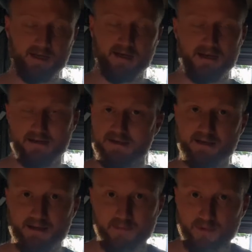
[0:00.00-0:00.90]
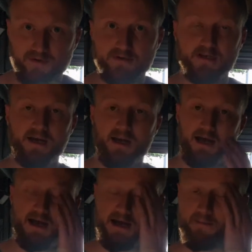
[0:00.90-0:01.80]
can't take that abuse.
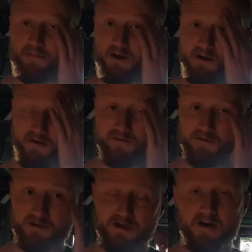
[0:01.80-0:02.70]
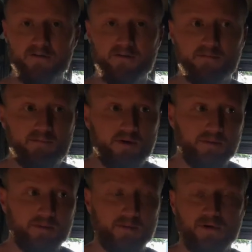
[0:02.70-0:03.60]
I go through a tie rod
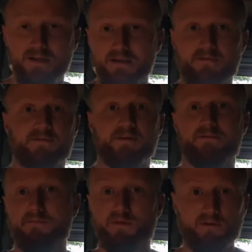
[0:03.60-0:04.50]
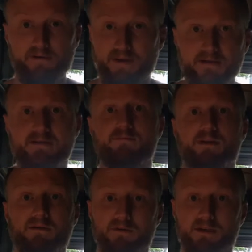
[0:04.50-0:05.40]
probably once every 3 events
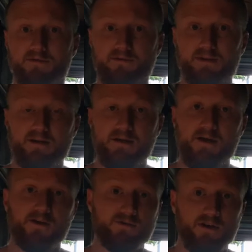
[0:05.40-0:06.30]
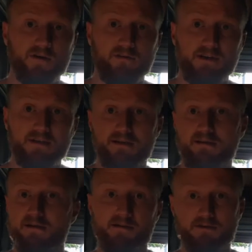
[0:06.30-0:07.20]
when drifting. Circuit racing,
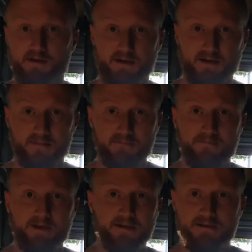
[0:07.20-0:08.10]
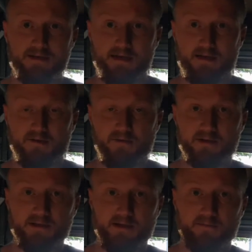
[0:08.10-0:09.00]
don't need them. It's
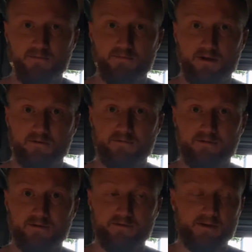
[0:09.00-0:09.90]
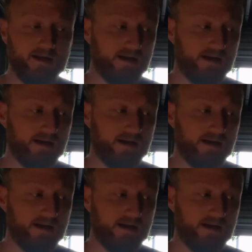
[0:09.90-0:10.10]
quite set up well for that